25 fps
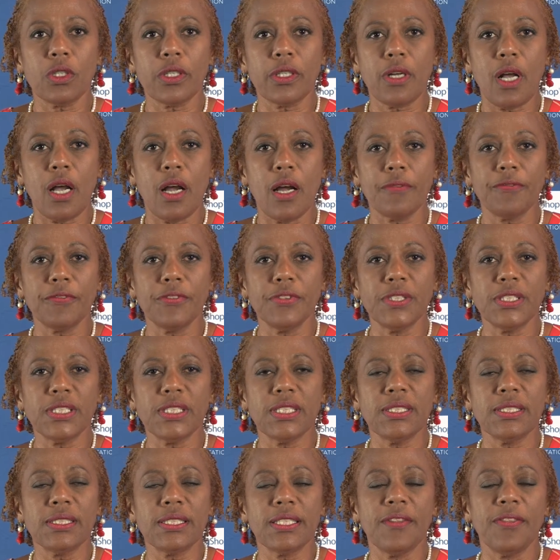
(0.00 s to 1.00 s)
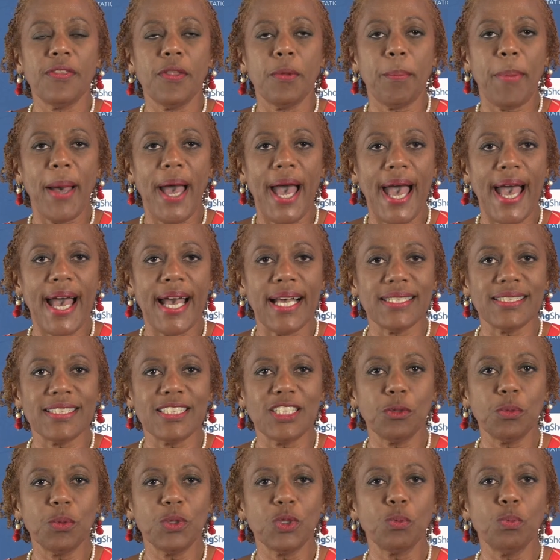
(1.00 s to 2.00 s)
conferences in the
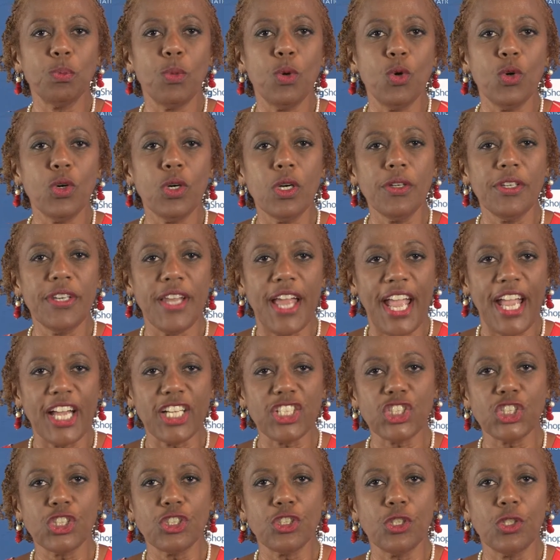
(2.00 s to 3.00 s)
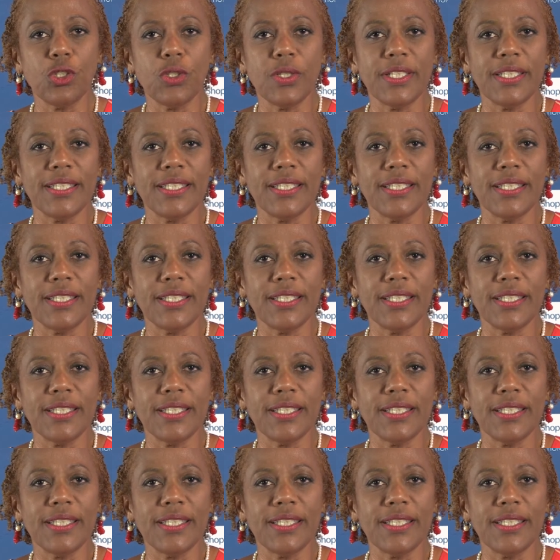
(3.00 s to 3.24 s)
past, it was more national